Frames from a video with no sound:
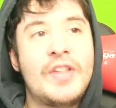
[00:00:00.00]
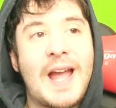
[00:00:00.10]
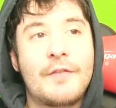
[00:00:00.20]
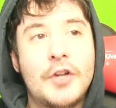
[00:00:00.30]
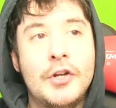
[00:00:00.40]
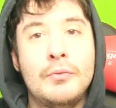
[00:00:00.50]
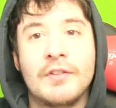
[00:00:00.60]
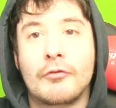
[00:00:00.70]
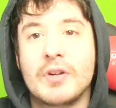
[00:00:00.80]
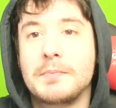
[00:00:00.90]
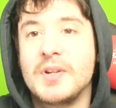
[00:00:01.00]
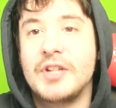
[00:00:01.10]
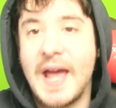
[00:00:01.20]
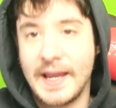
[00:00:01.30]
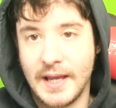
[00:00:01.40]
the afternoon of Christmas
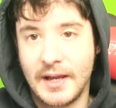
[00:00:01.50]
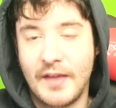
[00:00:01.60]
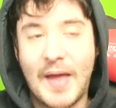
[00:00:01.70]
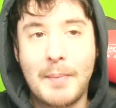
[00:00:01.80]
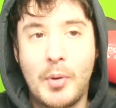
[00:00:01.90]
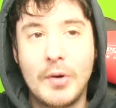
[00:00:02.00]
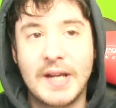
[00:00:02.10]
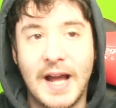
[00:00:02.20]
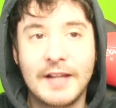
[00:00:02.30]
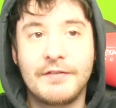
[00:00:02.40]
Day. At that point, I